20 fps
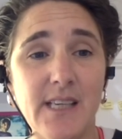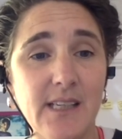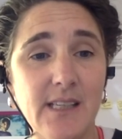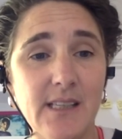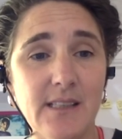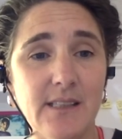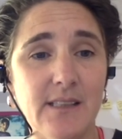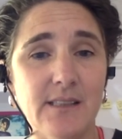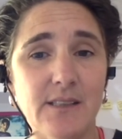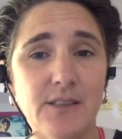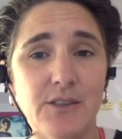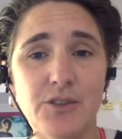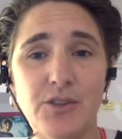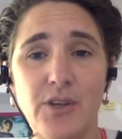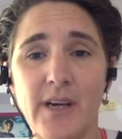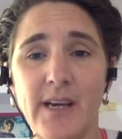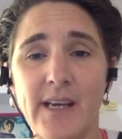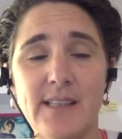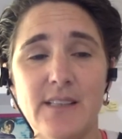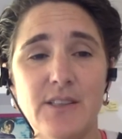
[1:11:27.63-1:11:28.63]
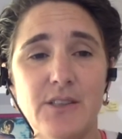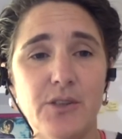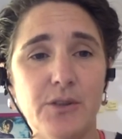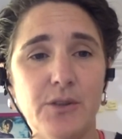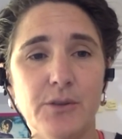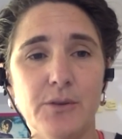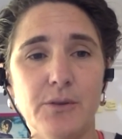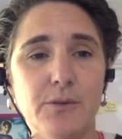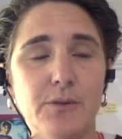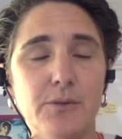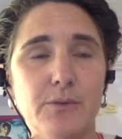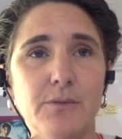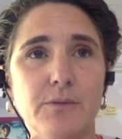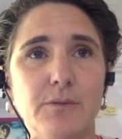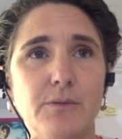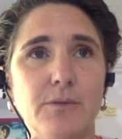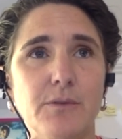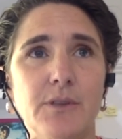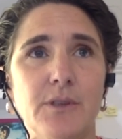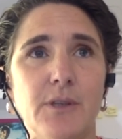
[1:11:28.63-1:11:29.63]
skills and trying to,
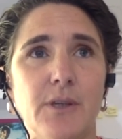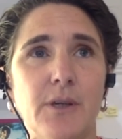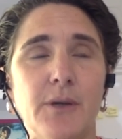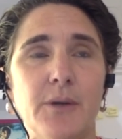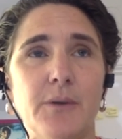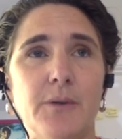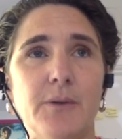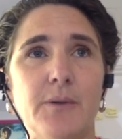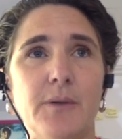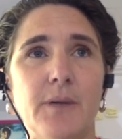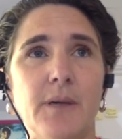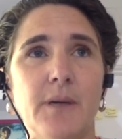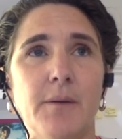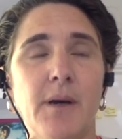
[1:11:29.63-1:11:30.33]
you know,